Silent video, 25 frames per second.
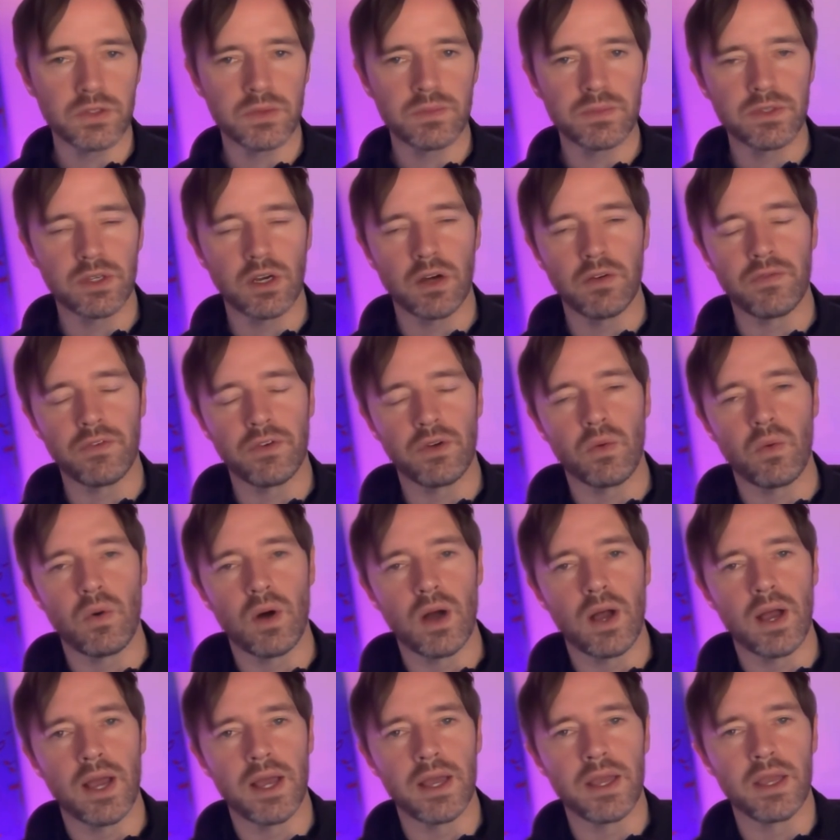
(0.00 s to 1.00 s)
himself in a
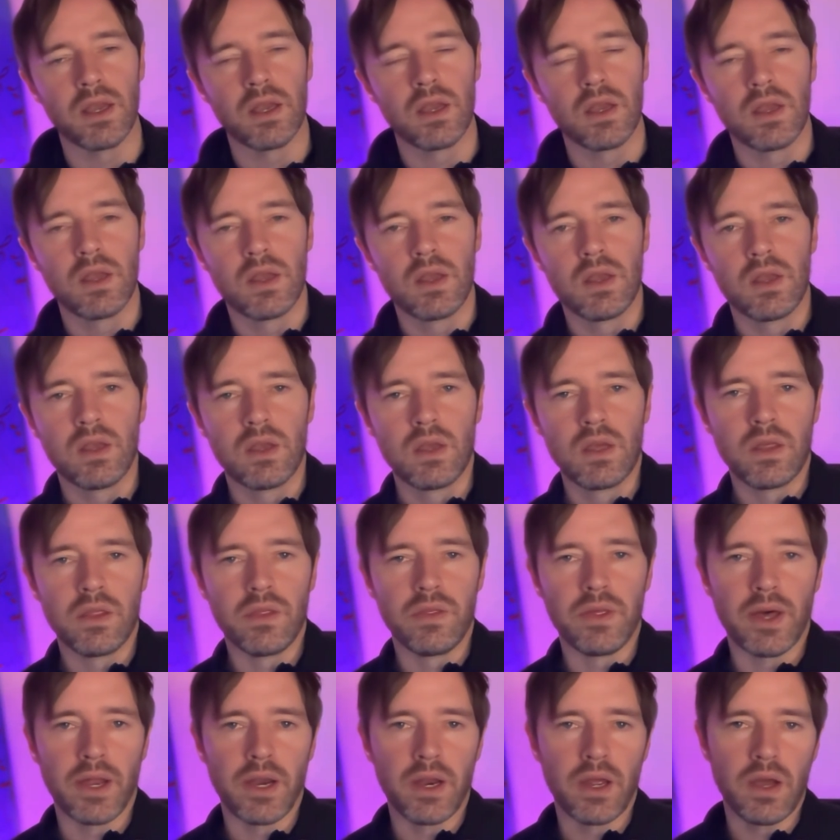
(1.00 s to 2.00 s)
way
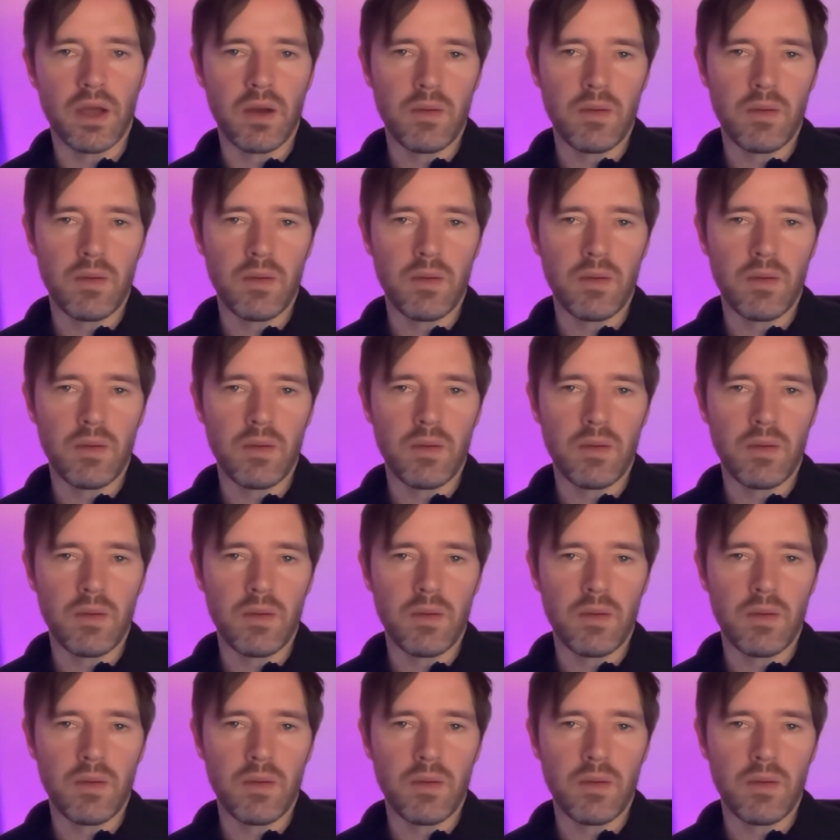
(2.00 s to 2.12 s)
that